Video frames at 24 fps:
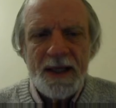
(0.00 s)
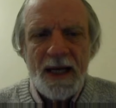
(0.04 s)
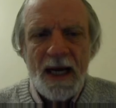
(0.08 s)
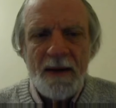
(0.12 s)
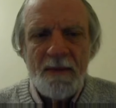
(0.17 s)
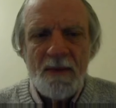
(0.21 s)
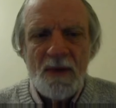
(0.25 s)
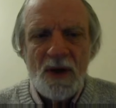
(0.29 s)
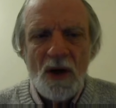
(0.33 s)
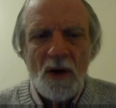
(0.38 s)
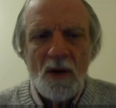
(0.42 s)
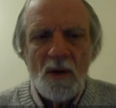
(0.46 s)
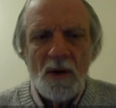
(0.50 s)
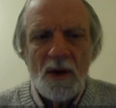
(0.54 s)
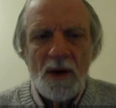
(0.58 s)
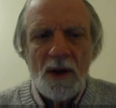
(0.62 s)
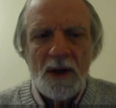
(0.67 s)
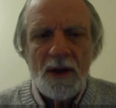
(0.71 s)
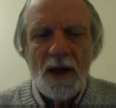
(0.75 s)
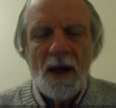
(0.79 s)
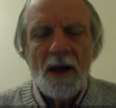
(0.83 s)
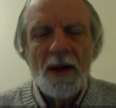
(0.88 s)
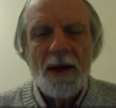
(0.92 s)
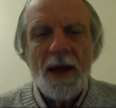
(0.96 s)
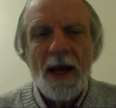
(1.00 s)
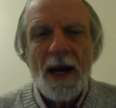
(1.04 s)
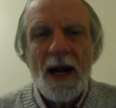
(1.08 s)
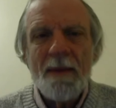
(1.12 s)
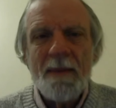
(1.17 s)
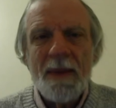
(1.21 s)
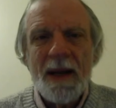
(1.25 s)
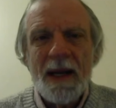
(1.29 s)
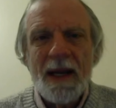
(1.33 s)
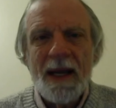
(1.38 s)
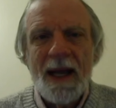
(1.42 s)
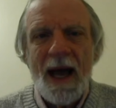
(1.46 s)
same note that I
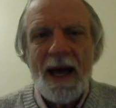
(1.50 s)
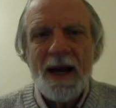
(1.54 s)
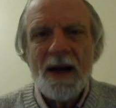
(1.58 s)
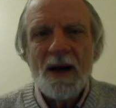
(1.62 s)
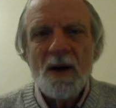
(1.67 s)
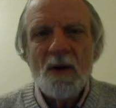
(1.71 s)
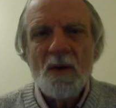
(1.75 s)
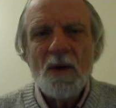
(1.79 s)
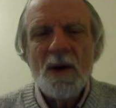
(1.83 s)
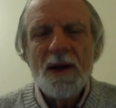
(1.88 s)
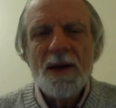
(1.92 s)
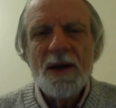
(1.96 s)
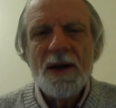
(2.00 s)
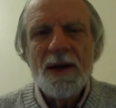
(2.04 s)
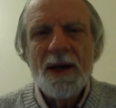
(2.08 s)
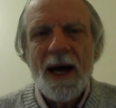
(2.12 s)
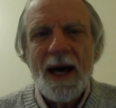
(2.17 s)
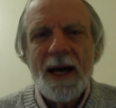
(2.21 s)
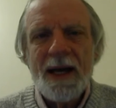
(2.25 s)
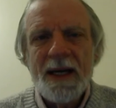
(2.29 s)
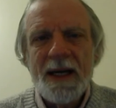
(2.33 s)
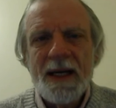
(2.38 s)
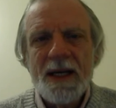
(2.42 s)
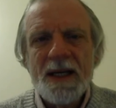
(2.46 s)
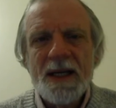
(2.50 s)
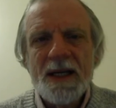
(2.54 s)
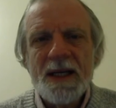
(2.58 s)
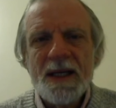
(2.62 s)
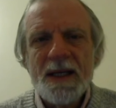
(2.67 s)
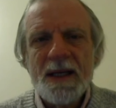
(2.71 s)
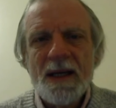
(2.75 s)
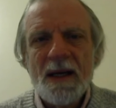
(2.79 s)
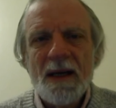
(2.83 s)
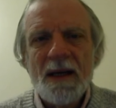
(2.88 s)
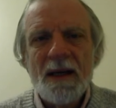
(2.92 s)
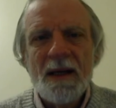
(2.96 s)
began it with, and that
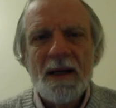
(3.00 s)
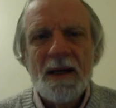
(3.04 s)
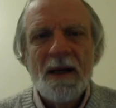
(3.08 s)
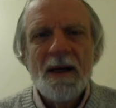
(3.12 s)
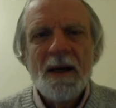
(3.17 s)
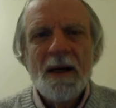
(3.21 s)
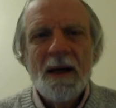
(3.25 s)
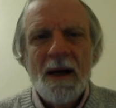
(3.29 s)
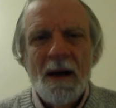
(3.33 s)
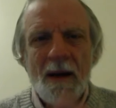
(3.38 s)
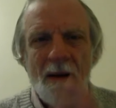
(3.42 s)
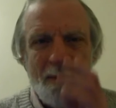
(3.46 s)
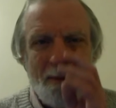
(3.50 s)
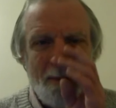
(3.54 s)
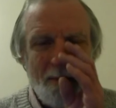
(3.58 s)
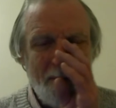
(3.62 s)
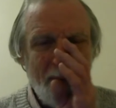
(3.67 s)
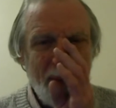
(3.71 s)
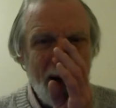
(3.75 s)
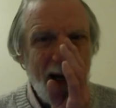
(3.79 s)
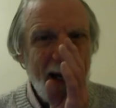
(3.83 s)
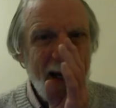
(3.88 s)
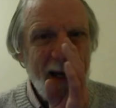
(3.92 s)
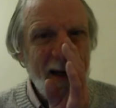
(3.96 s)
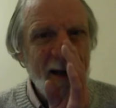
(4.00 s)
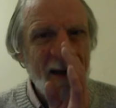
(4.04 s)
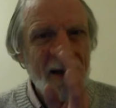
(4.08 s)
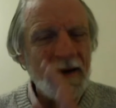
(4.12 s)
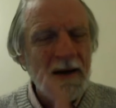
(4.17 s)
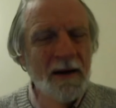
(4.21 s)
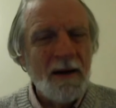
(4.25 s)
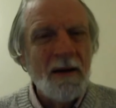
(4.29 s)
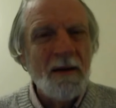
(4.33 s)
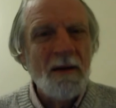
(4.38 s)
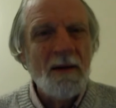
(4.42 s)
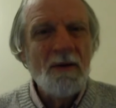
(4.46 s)
is uh, by
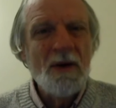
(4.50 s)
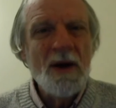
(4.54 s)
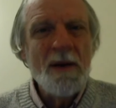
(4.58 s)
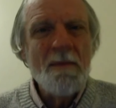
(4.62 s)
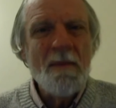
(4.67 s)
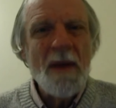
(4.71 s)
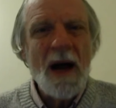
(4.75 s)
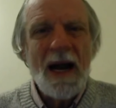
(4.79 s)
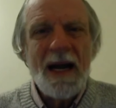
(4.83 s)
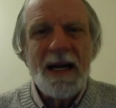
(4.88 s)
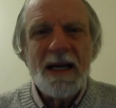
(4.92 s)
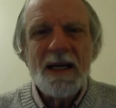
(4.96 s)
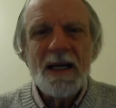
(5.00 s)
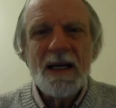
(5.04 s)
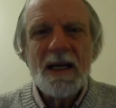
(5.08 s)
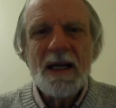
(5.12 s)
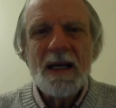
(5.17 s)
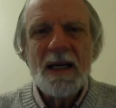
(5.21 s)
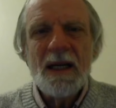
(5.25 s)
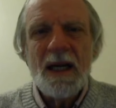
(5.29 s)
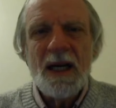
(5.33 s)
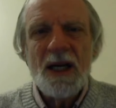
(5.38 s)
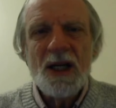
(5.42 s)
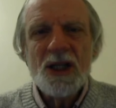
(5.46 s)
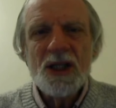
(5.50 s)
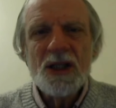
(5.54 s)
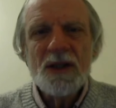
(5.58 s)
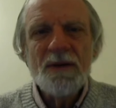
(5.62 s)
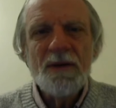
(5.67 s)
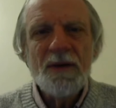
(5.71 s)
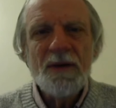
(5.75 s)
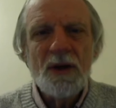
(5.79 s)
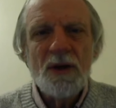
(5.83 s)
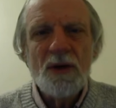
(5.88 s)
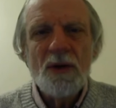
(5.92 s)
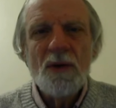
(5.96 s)
reminding each
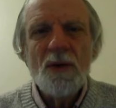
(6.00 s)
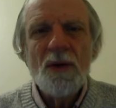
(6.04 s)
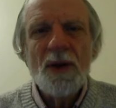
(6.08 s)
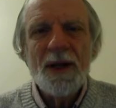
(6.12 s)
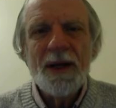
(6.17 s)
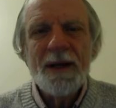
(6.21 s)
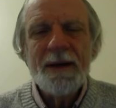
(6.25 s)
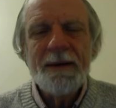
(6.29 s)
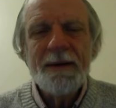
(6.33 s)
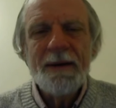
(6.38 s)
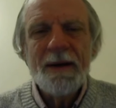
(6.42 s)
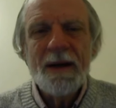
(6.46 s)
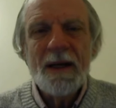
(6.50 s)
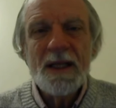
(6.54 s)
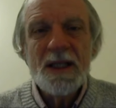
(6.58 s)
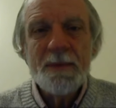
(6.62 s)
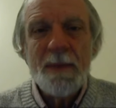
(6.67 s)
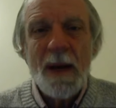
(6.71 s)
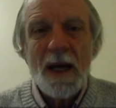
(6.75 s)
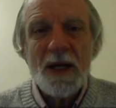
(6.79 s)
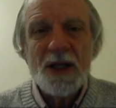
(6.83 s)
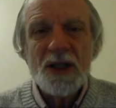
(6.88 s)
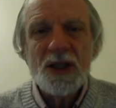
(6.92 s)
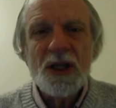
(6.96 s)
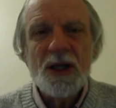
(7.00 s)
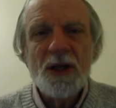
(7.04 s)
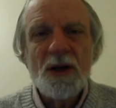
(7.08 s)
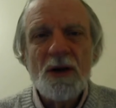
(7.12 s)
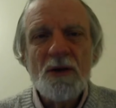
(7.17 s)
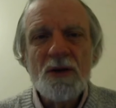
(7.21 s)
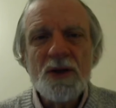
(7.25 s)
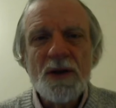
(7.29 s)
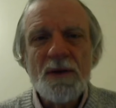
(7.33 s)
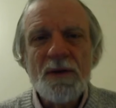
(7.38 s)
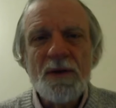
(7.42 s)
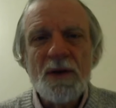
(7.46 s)
of you that, especially
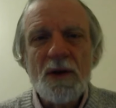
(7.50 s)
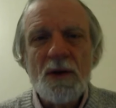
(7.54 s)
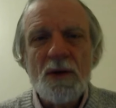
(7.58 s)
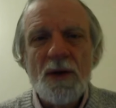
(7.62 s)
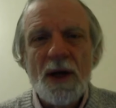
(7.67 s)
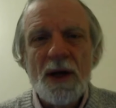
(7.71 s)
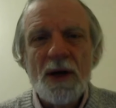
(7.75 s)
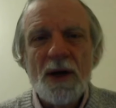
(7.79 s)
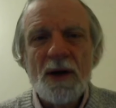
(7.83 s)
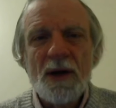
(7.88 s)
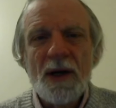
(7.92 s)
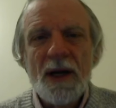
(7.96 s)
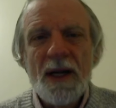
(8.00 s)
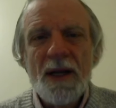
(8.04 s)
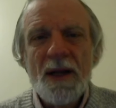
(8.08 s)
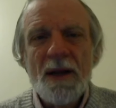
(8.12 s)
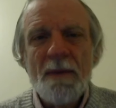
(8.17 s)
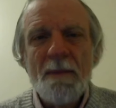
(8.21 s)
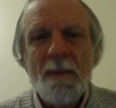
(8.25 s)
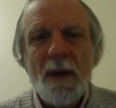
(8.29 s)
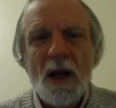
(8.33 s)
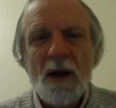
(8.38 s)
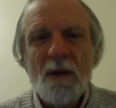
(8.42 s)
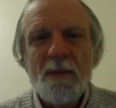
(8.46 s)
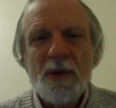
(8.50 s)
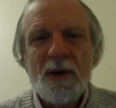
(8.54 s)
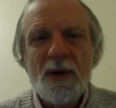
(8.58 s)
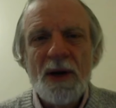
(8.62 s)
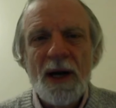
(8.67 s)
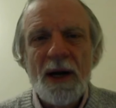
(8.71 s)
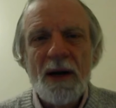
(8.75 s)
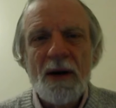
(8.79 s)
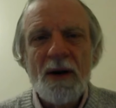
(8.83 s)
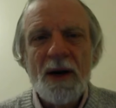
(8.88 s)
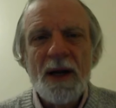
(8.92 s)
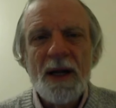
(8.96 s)
those of you that are in the Melbourne
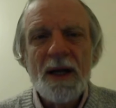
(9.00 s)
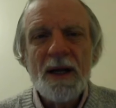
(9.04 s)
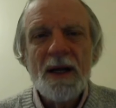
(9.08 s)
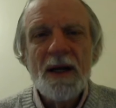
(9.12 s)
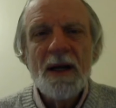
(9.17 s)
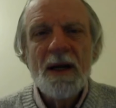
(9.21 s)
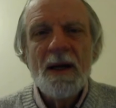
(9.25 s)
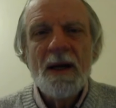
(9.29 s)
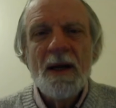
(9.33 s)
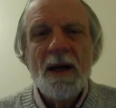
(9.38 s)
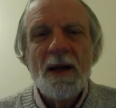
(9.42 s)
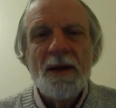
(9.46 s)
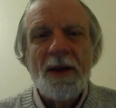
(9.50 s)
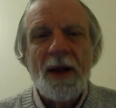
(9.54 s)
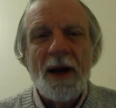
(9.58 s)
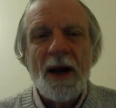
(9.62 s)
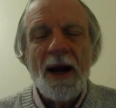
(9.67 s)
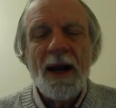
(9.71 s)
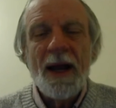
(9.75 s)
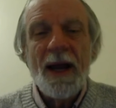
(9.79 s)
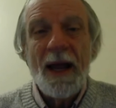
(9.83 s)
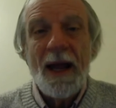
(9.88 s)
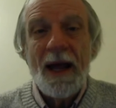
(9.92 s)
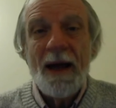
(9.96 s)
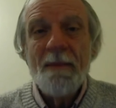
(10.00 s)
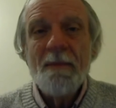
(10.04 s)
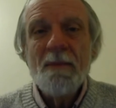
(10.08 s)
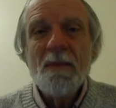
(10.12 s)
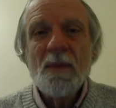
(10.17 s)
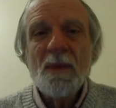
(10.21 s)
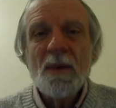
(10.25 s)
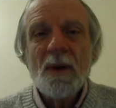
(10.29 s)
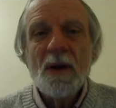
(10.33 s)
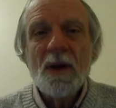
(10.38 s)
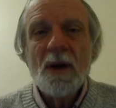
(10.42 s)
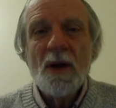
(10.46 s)
area, that I
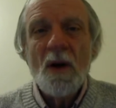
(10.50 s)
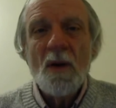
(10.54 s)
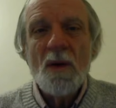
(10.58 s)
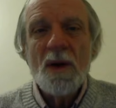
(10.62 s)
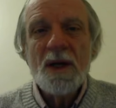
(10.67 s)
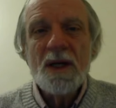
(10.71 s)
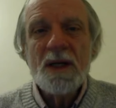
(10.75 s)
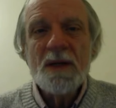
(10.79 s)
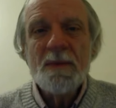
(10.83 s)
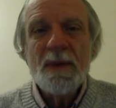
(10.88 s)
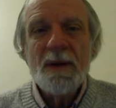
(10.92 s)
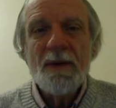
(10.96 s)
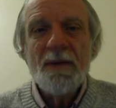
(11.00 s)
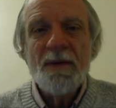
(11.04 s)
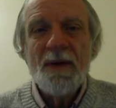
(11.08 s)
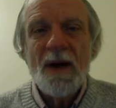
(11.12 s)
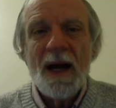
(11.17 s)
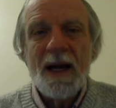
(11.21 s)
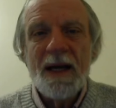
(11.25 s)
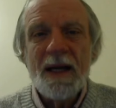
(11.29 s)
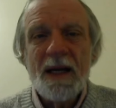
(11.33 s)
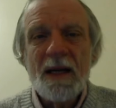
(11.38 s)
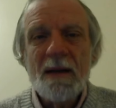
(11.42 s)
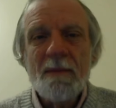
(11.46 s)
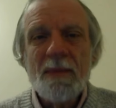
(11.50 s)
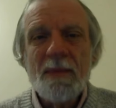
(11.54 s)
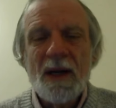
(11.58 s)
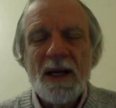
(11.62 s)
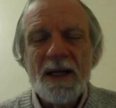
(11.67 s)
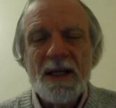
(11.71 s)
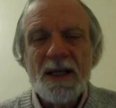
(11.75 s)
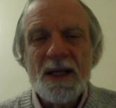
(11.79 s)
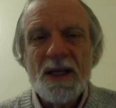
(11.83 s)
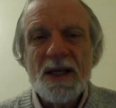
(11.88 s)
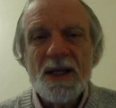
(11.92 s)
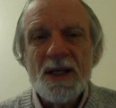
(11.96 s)
am going to be finding
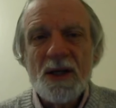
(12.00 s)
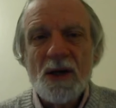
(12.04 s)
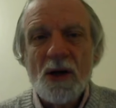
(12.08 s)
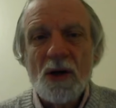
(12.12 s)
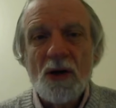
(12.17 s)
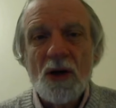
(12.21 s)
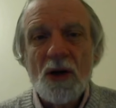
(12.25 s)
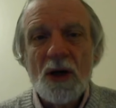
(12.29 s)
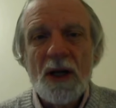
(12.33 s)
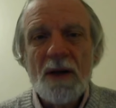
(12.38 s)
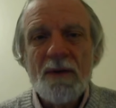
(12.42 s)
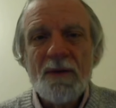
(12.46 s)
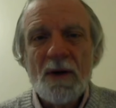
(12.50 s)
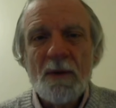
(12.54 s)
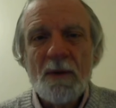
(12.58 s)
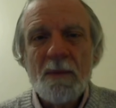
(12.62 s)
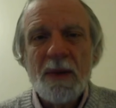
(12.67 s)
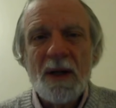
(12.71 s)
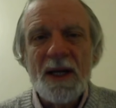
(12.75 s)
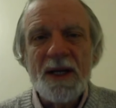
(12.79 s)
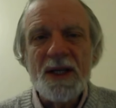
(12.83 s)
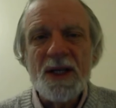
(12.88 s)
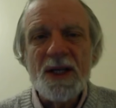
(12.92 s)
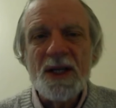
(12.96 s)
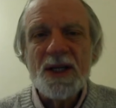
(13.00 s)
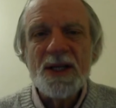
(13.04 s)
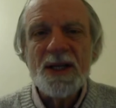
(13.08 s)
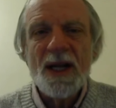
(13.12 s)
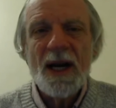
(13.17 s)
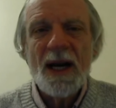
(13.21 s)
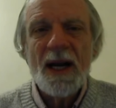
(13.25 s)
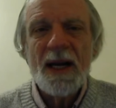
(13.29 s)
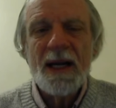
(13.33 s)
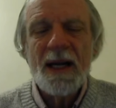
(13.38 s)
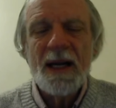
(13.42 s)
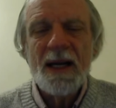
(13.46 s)
places or looking for places that
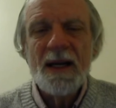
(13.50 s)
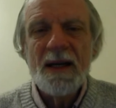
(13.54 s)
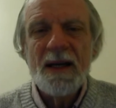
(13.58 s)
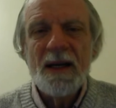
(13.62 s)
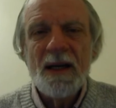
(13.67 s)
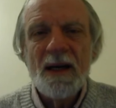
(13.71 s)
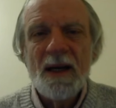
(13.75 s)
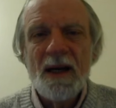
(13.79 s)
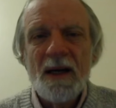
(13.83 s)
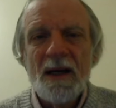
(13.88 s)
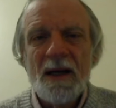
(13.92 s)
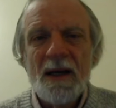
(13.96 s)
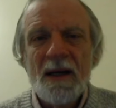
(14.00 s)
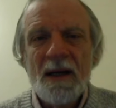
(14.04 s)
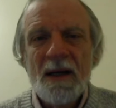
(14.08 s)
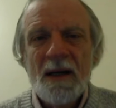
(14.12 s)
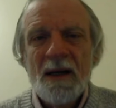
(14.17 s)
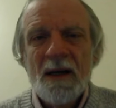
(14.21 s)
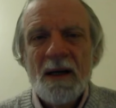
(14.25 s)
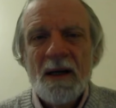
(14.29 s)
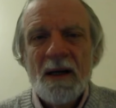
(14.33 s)
I can, uh,